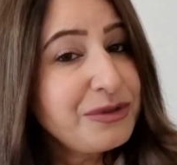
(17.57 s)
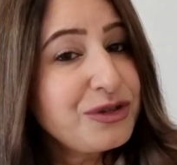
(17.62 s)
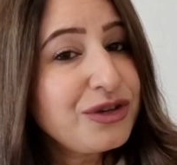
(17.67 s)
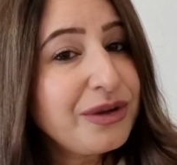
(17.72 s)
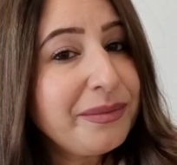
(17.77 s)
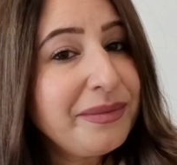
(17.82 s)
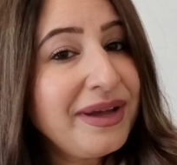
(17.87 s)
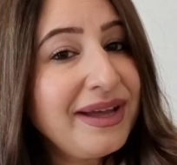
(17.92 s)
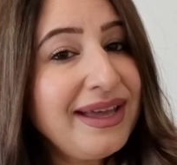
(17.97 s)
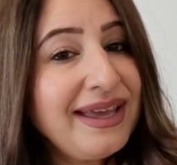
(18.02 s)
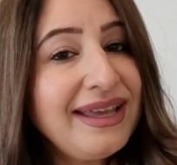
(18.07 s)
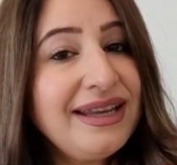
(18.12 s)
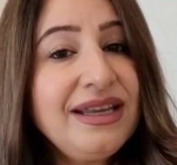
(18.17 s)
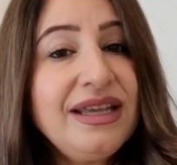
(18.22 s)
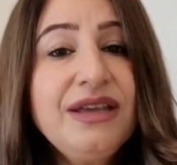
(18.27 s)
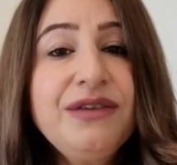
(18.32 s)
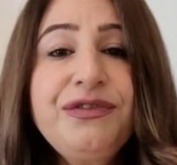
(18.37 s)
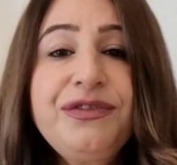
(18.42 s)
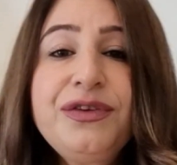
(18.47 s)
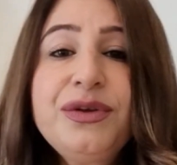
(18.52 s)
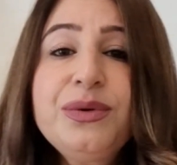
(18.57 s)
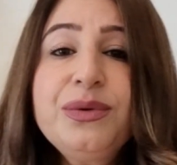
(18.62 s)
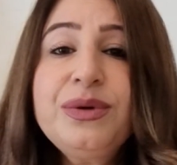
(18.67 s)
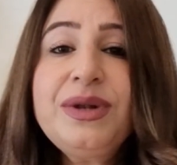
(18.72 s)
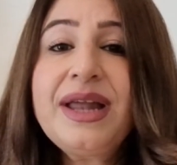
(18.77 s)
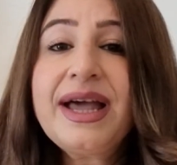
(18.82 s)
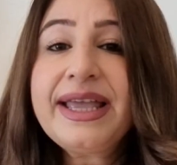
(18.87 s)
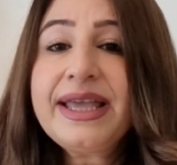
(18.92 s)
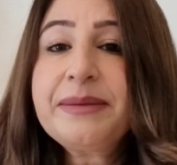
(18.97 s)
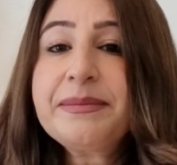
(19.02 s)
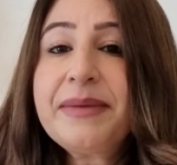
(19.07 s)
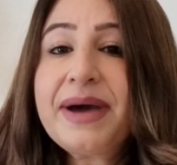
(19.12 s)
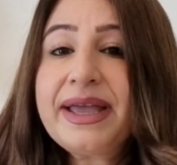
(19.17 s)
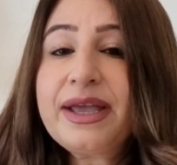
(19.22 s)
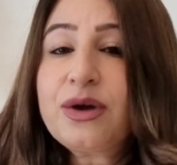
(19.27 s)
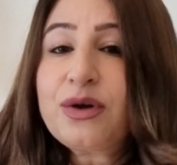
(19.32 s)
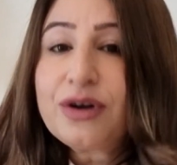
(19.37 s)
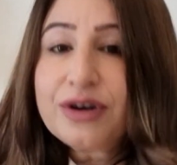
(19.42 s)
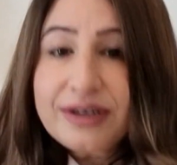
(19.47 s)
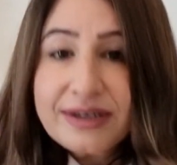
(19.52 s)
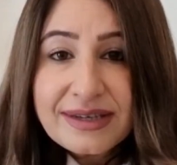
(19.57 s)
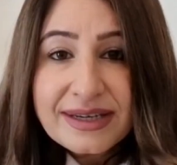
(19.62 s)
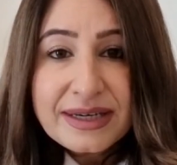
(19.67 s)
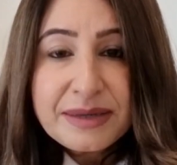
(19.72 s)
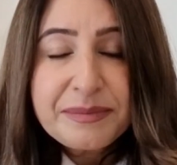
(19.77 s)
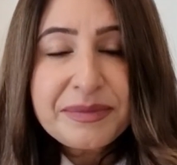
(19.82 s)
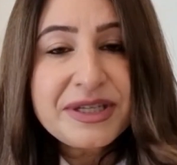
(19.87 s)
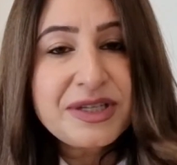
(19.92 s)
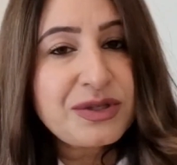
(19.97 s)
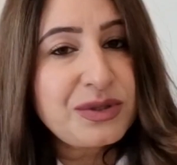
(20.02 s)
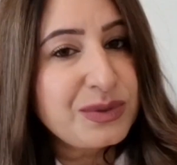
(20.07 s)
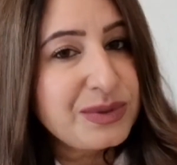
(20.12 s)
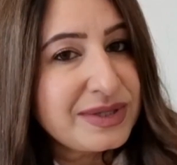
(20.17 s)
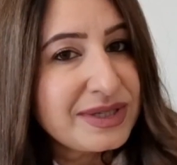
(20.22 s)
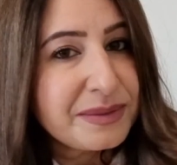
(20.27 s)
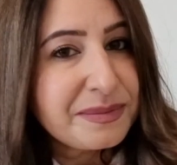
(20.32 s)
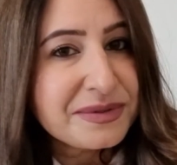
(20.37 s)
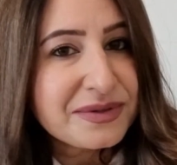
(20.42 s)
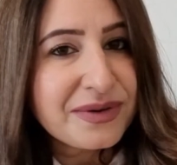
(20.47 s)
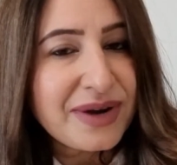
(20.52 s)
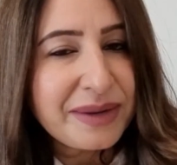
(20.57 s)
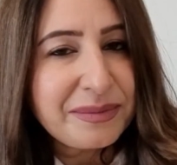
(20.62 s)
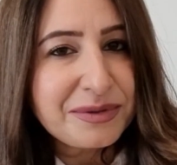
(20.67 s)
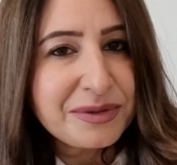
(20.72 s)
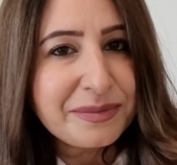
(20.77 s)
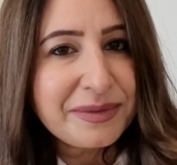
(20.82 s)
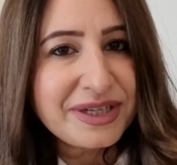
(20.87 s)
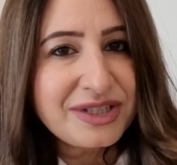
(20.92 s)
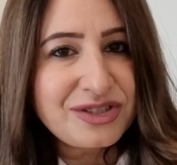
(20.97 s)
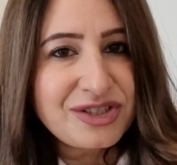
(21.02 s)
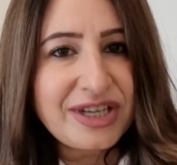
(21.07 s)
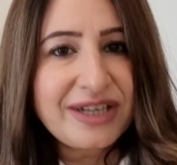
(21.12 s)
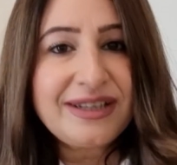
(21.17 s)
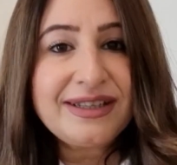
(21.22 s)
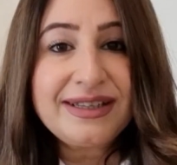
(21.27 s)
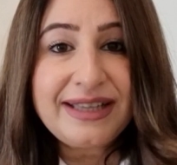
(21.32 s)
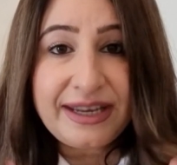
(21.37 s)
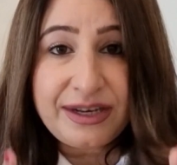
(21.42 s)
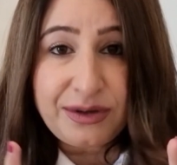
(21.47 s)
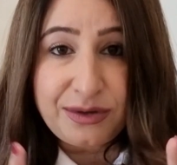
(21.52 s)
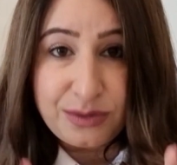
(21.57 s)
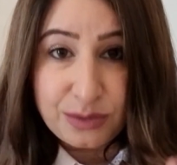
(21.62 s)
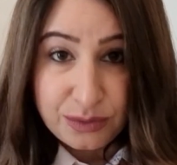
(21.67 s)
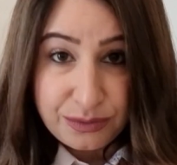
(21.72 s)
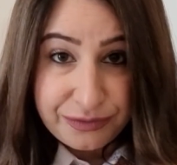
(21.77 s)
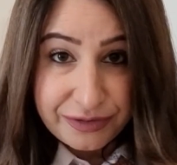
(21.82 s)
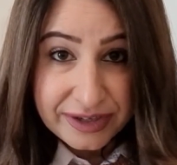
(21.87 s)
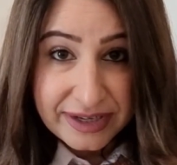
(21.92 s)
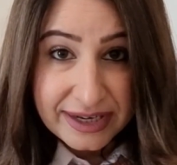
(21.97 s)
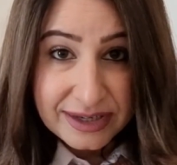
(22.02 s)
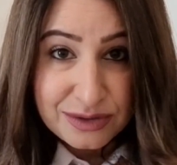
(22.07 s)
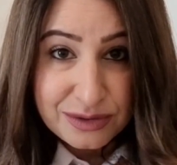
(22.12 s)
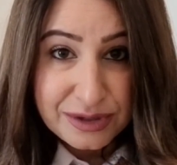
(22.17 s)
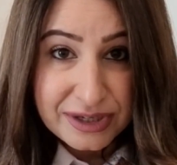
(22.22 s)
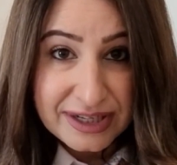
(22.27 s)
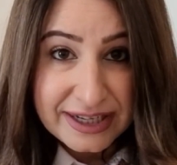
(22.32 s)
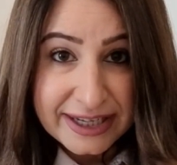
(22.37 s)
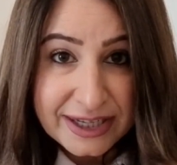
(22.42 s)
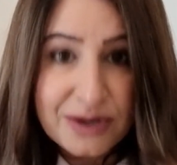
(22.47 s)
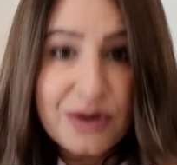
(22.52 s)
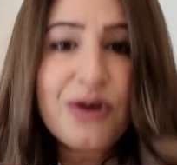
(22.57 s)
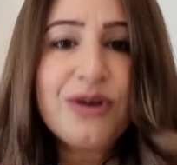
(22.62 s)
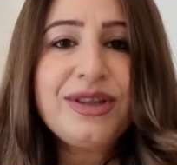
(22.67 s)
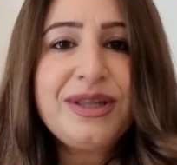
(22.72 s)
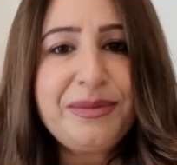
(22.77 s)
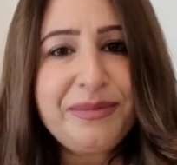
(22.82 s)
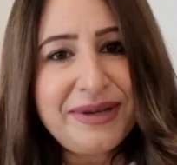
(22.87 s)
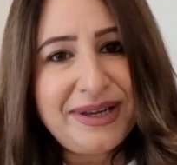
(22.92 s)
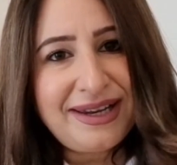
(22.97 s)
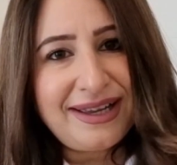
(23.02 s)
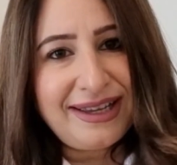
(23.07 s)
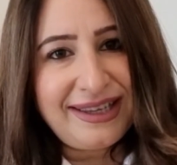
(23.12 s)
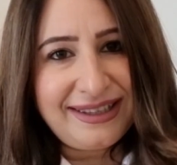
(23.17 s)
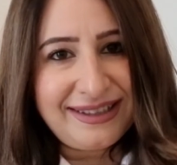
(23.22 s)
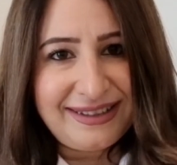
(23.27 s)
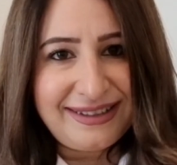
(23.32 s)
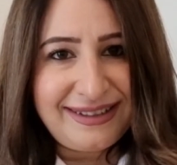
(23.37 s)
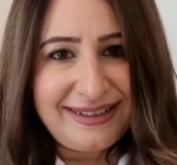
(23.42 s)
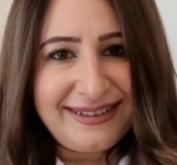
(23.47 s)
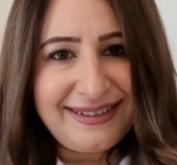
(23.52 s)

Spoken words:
Shama, and if you like my content, please do subscribe to my channel and don't forget to click on the bell icon.